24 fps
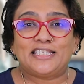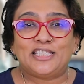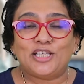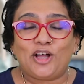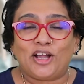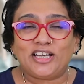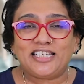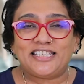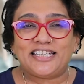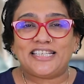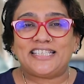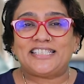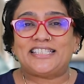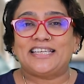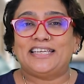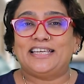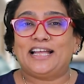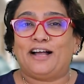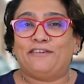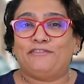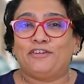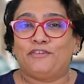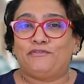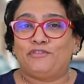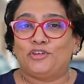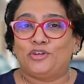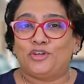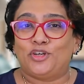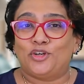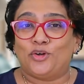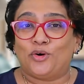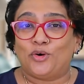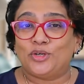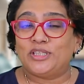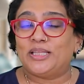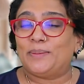It's not just enough if you
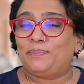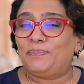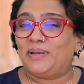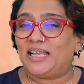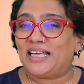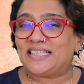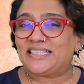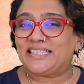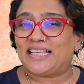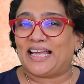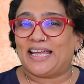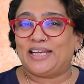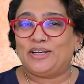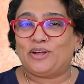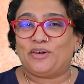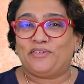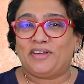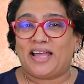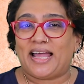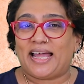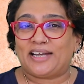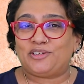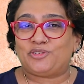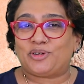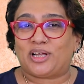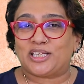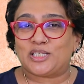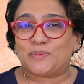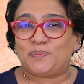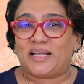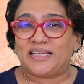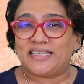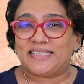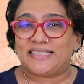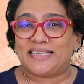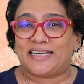know the plus side of hair
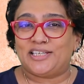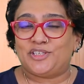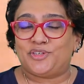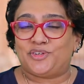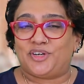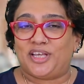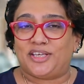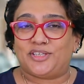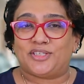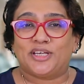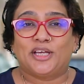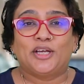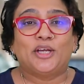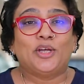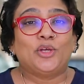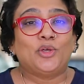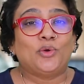transplant surgeries.